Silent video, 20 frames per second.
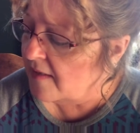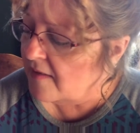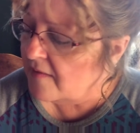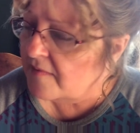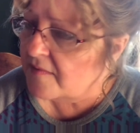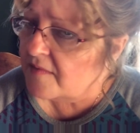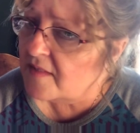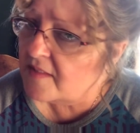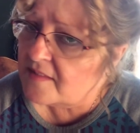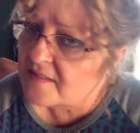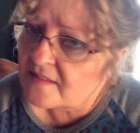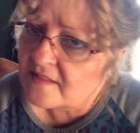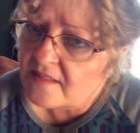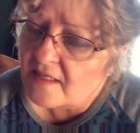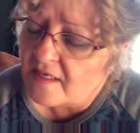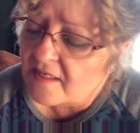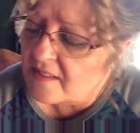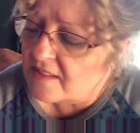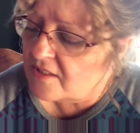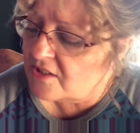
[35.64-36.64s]
The
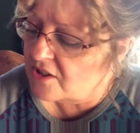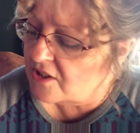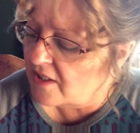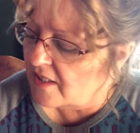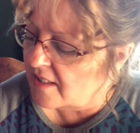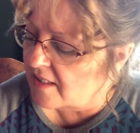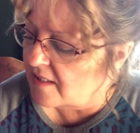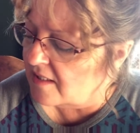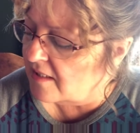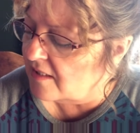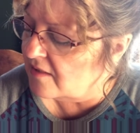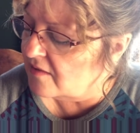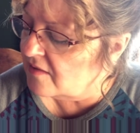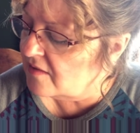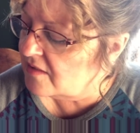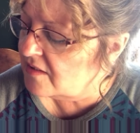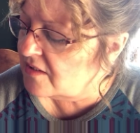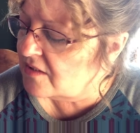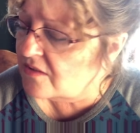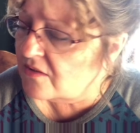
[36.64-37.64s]
sun is shining. The
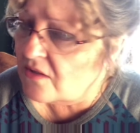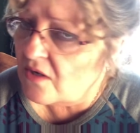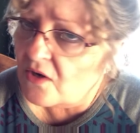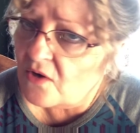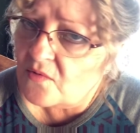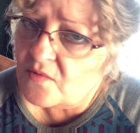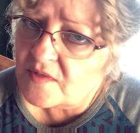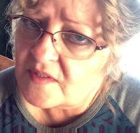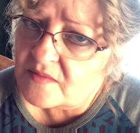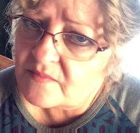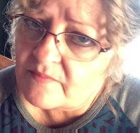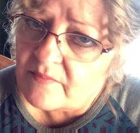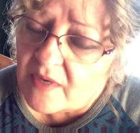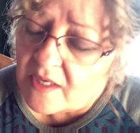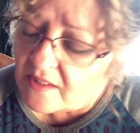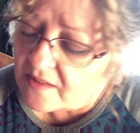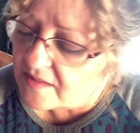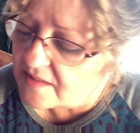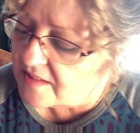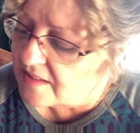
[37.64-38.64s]
snow is
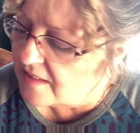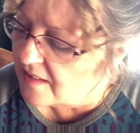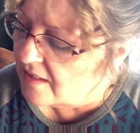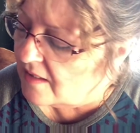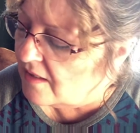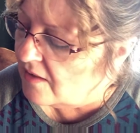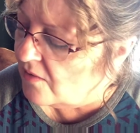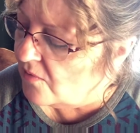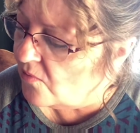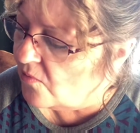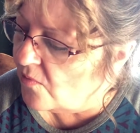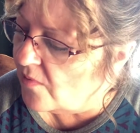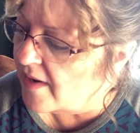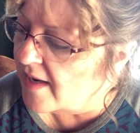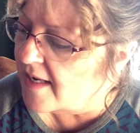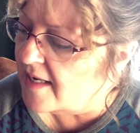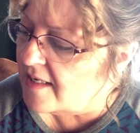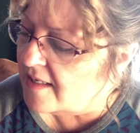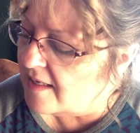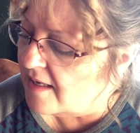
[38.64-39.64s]
melting.
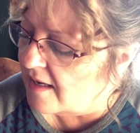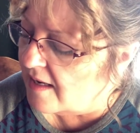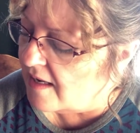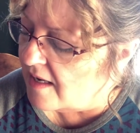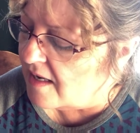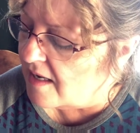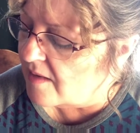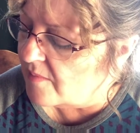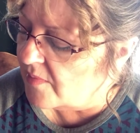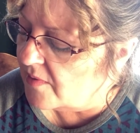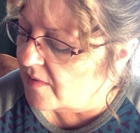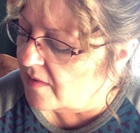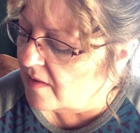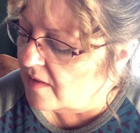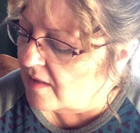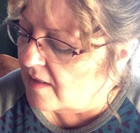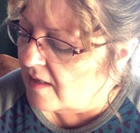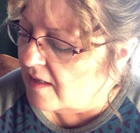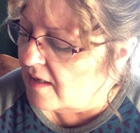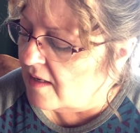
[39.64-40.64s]
Wake up.
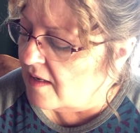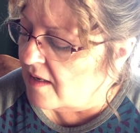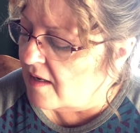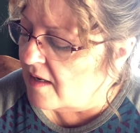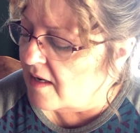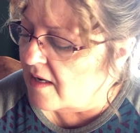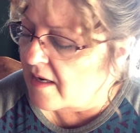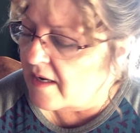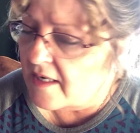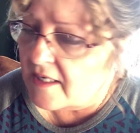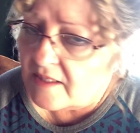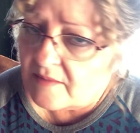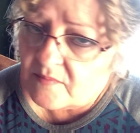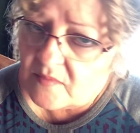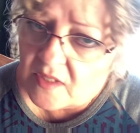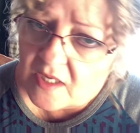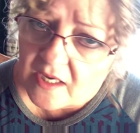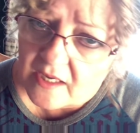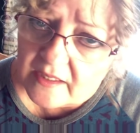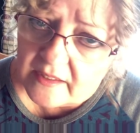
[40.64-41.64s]
I am
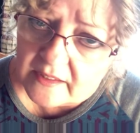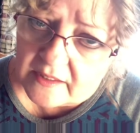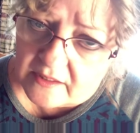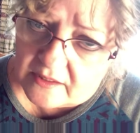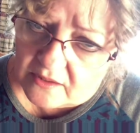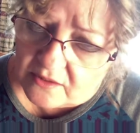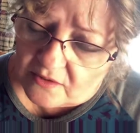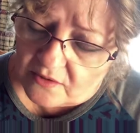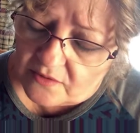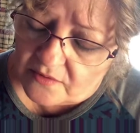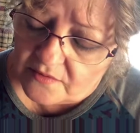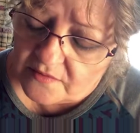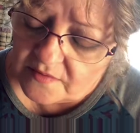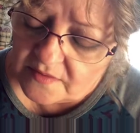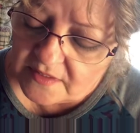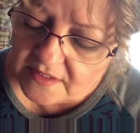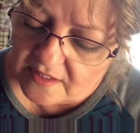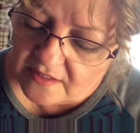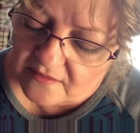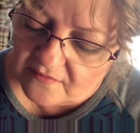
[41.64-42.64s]
not here,
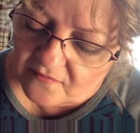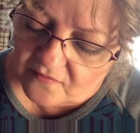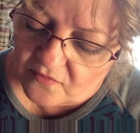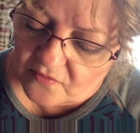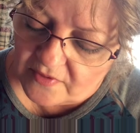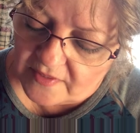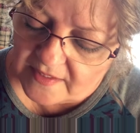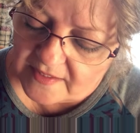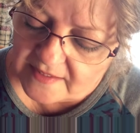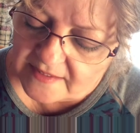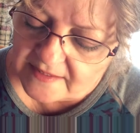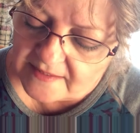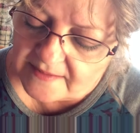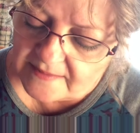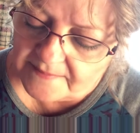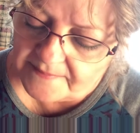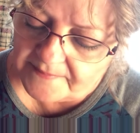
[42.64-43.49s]
said the voice.